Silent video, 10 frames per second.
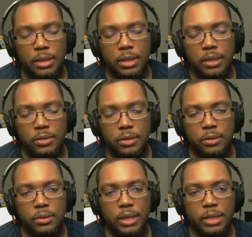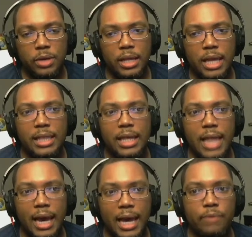So I think
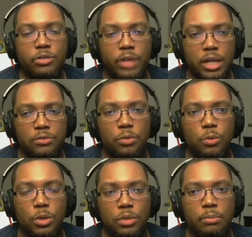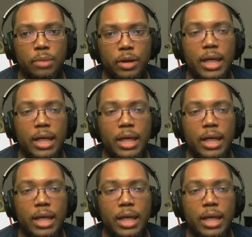that kind of a transfer works really better.